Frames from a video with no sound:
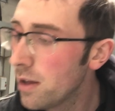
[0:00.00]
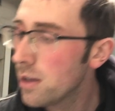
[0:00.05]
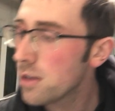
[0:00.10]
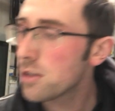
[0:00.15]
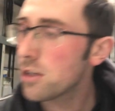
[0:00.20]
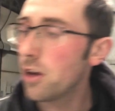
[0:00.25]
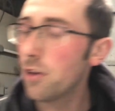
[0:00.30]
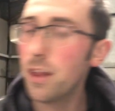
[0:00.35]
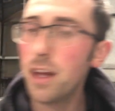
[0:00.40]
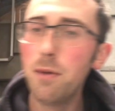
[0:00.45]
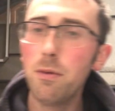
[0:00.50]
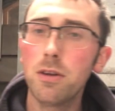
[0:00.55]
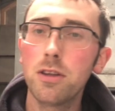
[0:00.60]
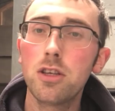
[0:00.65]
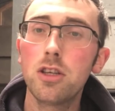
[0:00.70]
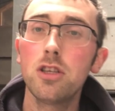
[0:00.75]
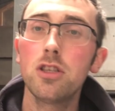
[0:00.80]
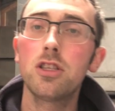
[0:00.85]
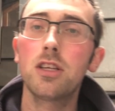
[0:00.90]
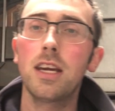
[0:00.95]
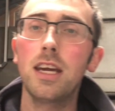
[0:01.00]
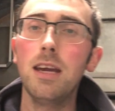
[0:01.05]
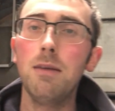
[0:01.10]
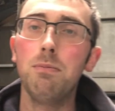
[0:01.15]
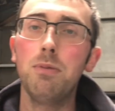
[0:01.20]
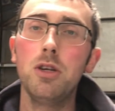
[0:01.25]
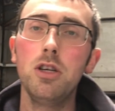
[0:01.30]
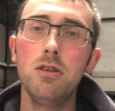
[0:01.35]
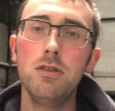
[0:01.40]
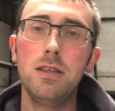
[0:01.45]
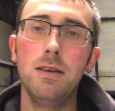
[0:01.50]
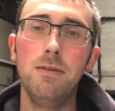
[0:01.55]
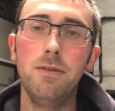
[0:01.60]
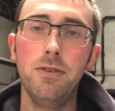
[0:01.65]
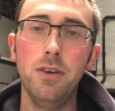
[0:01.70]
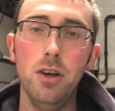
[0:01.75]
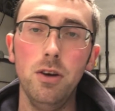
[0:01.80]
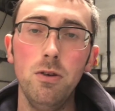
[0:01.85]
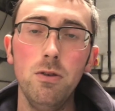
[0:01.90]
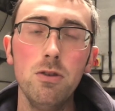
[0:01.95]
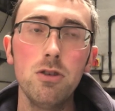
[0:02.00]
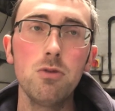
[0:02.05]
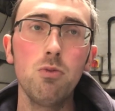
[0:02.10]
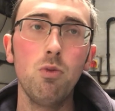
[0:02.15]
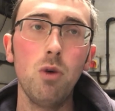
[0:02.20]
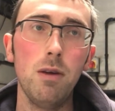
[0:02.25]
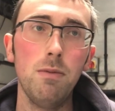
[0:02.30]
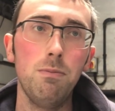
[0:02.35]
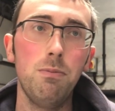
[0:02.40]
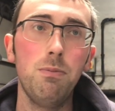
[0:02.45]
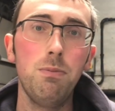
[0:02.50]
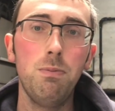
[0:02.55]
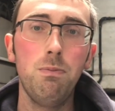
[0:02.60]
So they wanted us to keep producing food when